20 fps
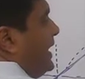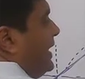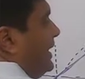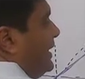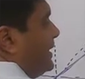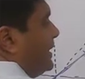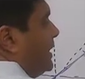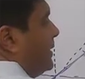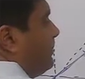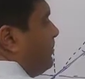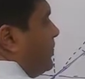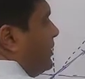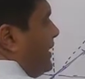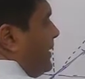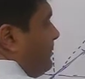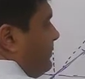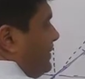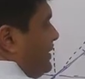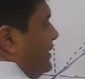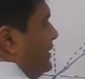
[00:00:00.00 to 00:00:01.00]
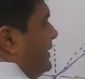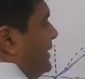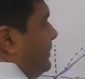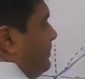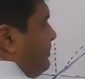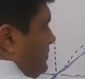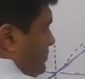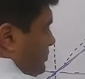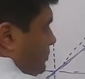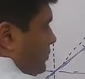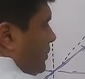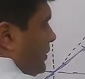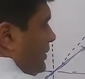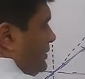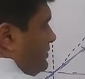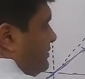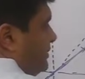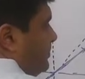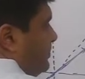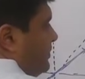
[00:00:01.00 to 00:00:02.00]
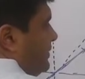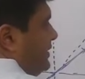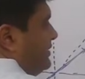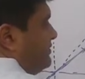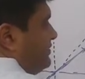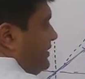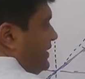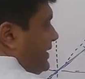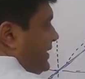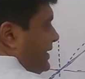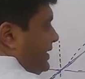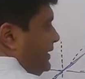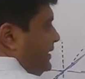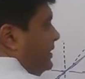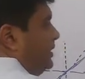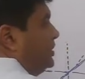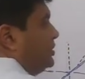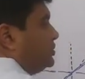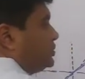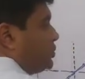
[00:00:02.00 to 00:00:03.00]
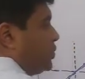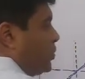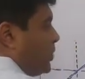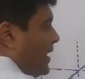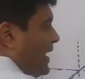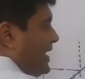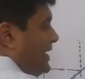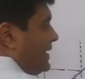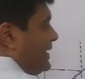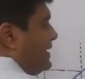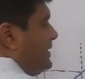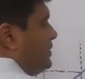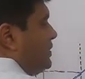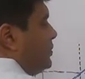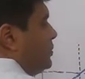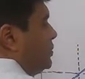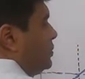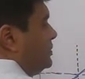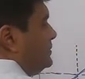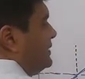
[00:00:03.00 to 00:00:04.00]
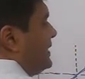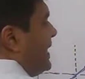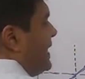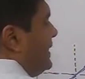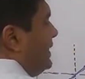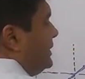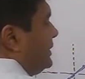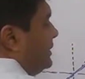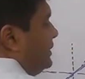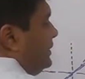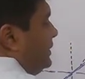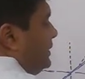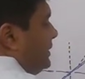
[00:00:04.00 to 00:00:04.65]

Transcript: R upon apparent depth, what it's A. So I can know that